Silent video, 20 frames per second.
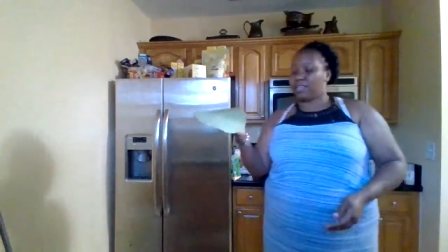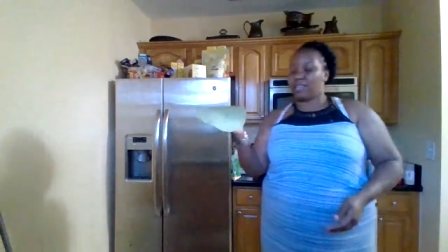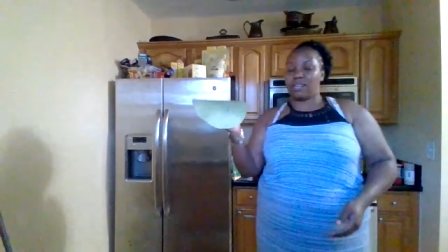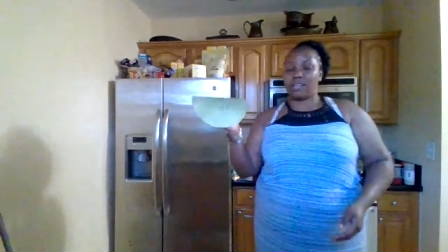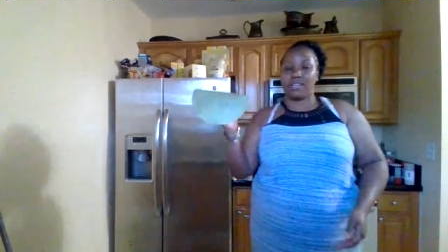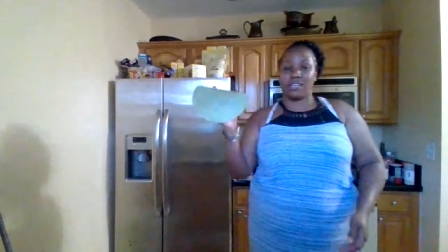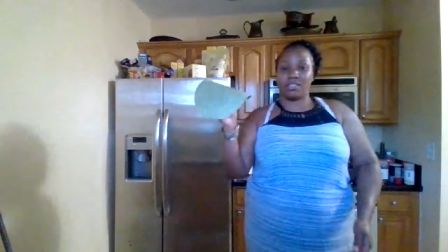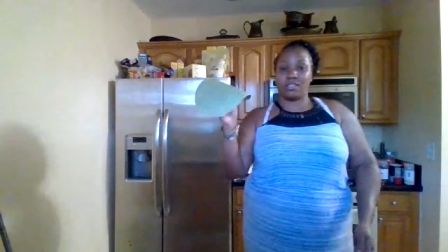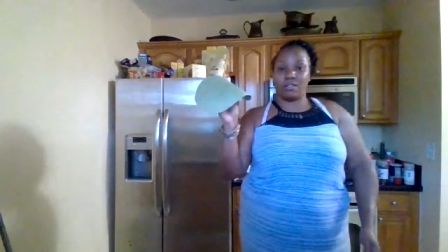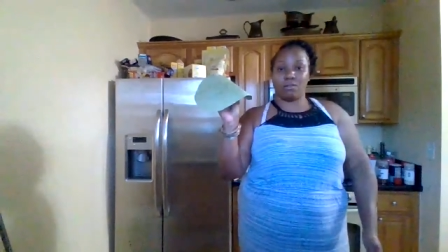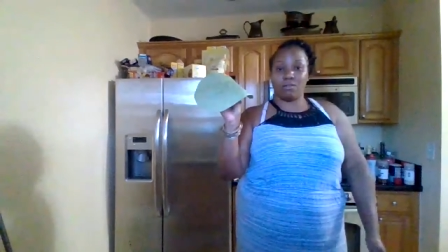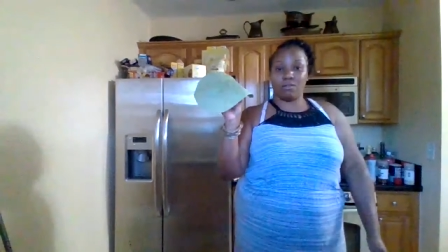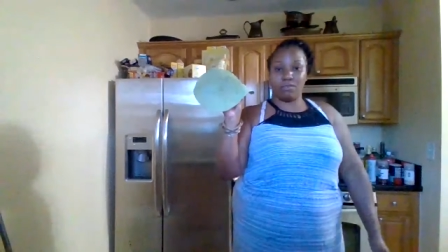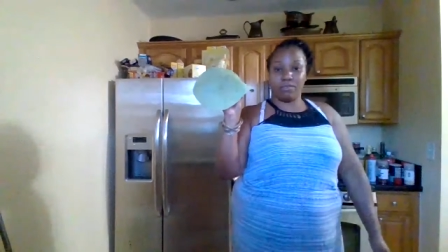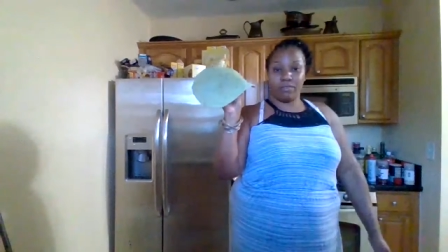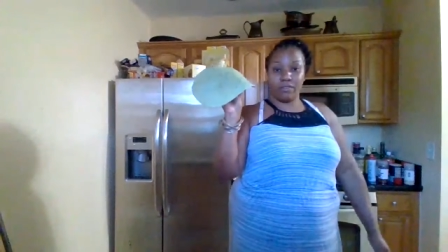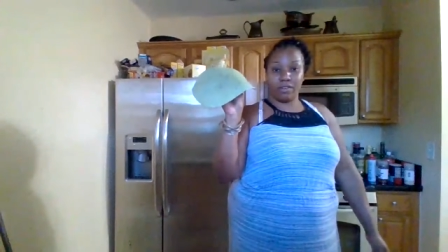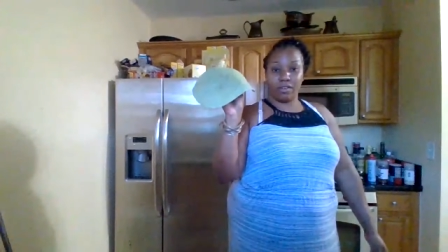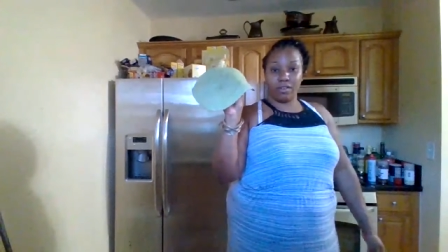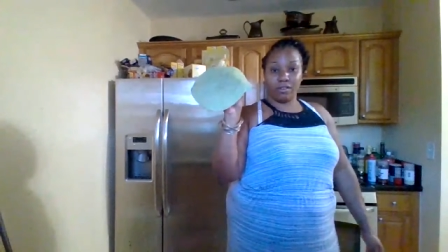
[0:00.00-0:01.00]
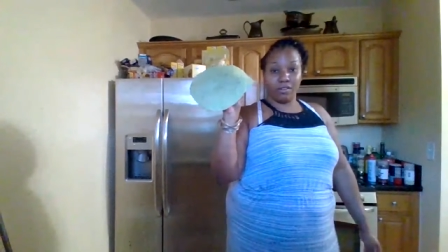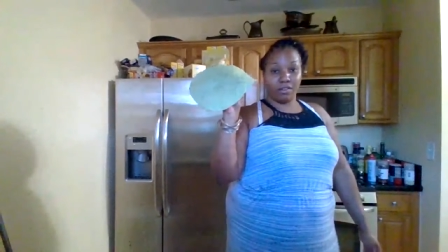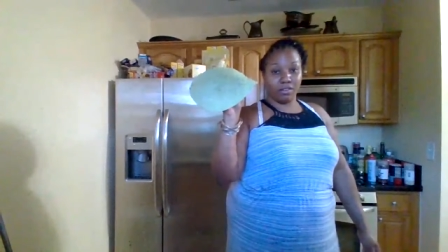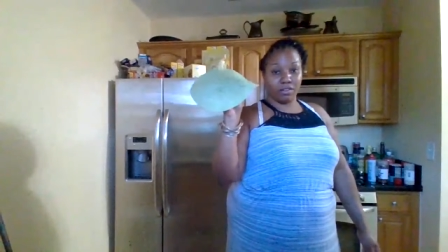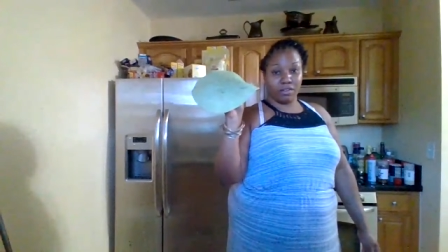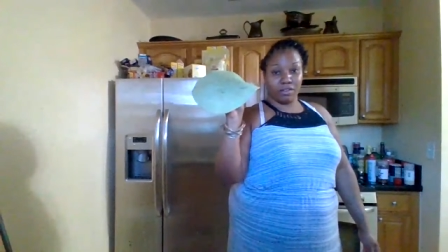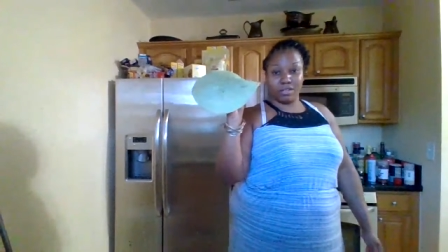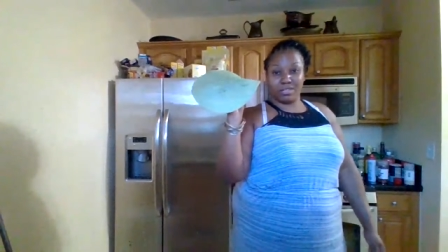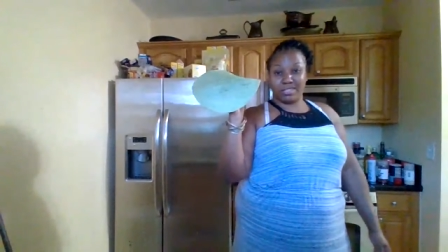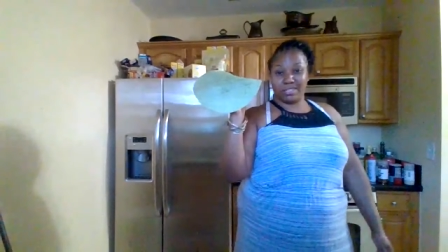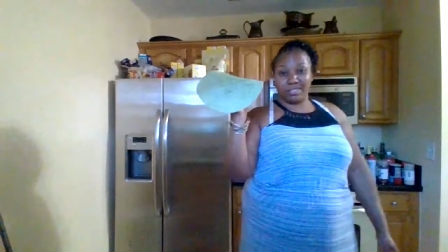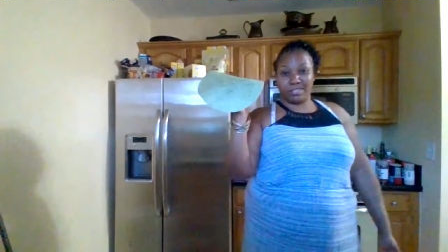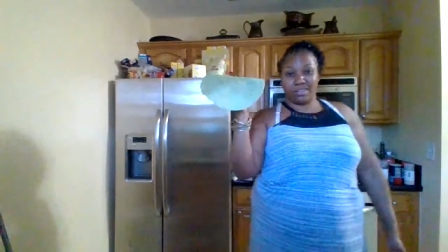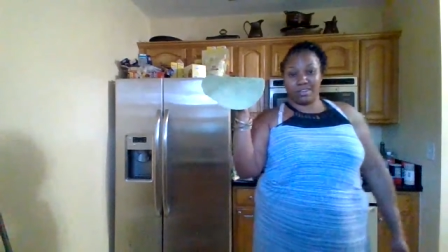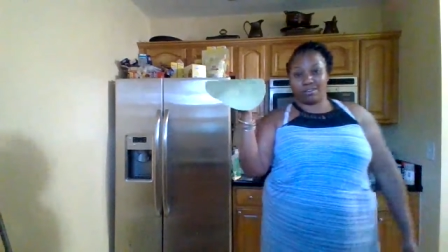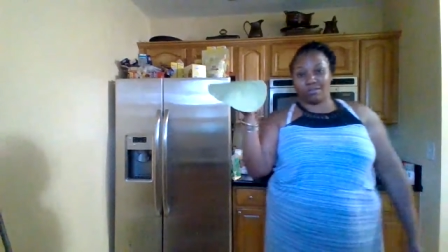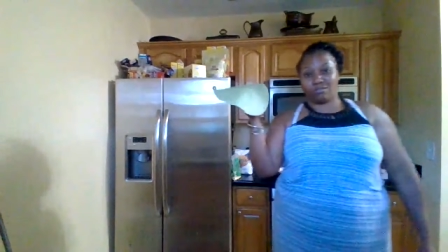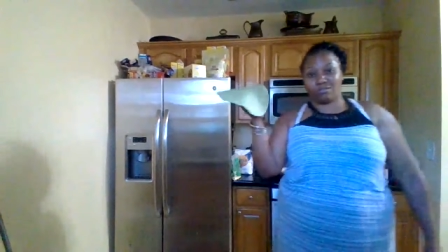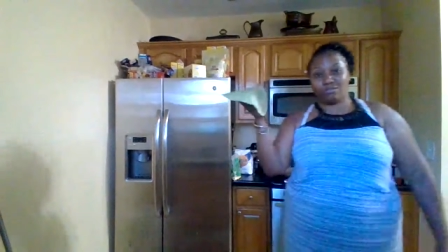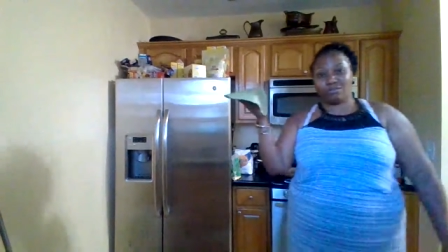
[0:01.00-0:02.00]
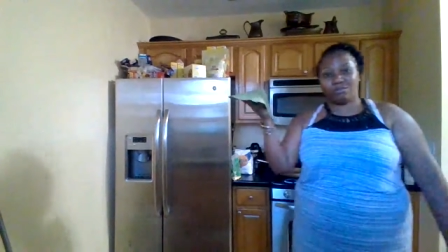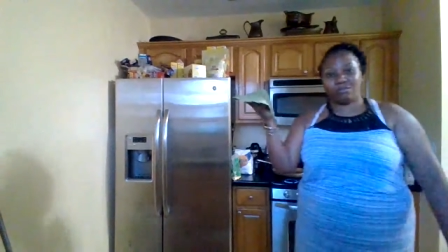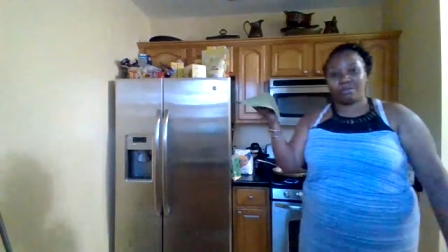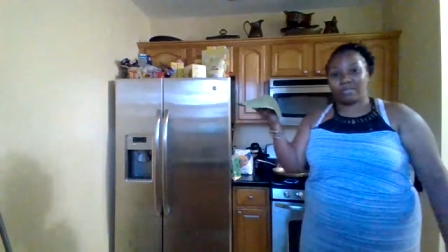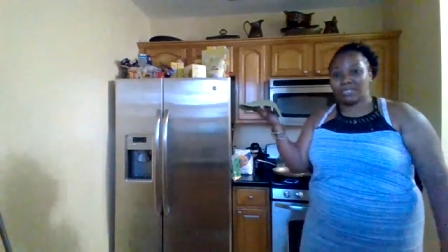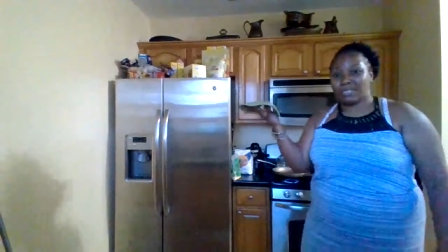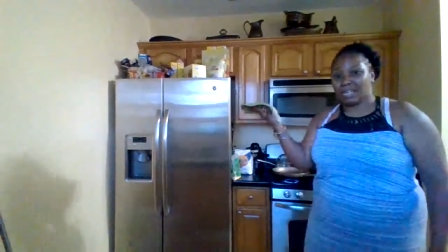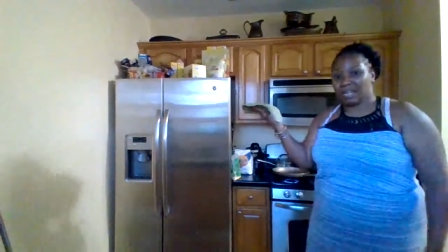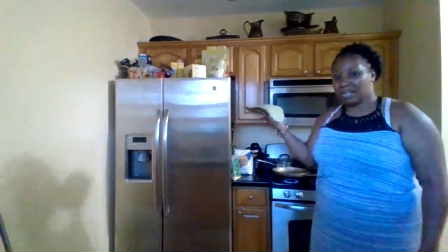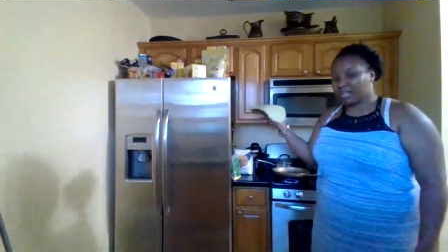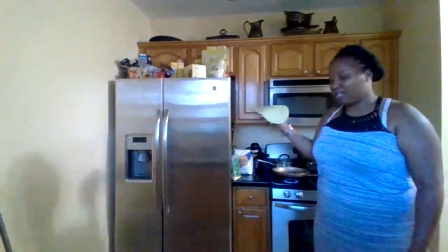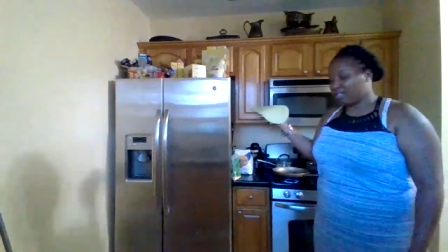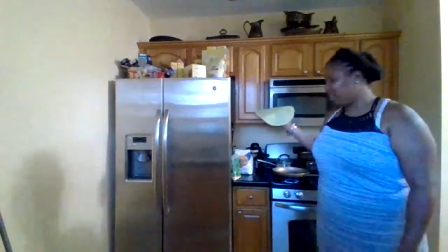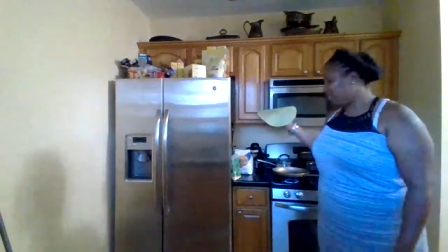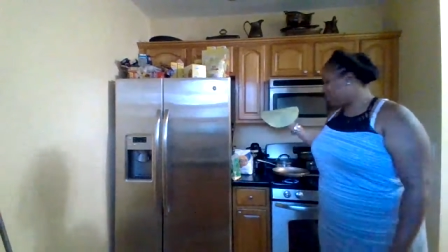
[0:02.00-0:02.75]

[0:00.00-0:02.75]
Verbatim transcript: and let it toast for, a, you know, two, three seconds.